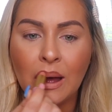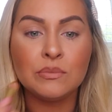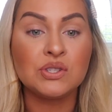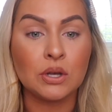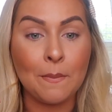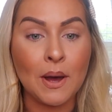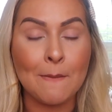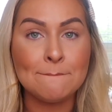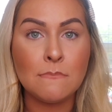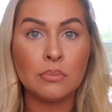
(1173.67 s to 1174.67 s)
I'm just gonna
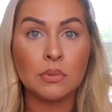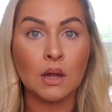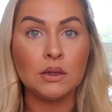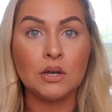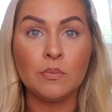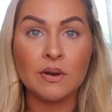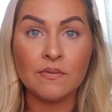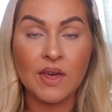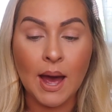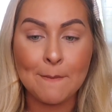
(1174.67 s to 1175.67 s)
put a little bit
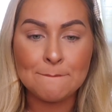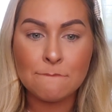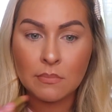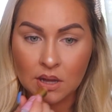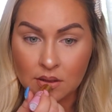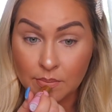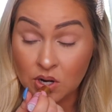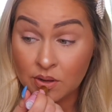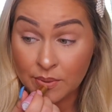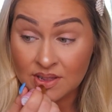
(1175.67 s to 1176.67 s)
of that in the
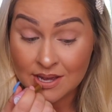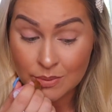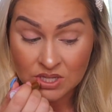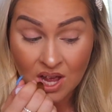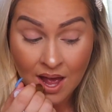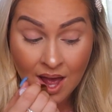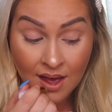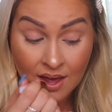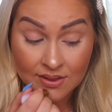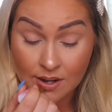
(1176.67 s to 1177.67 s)
middle of my lips,
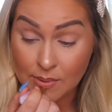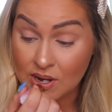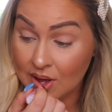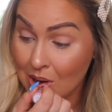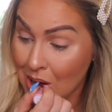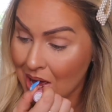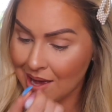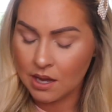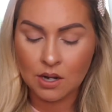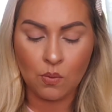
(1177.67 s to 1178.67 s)
and then I'm gonna go
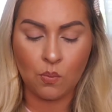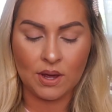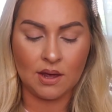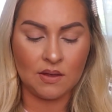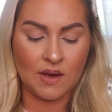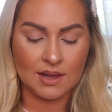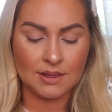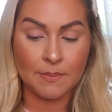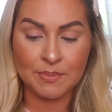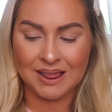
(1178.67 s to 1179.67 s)
in with a
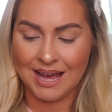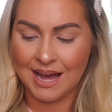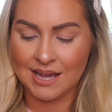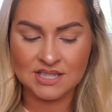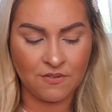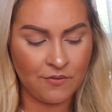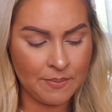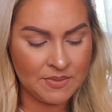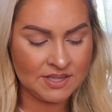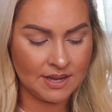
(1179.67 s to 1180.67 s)
lip gloss
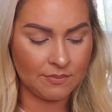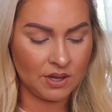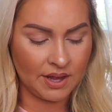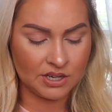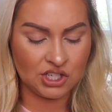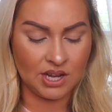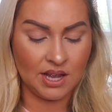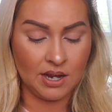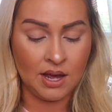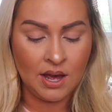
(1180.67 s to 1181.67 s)
from the same
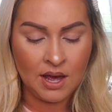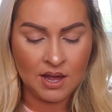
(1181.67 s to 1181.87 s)
collection.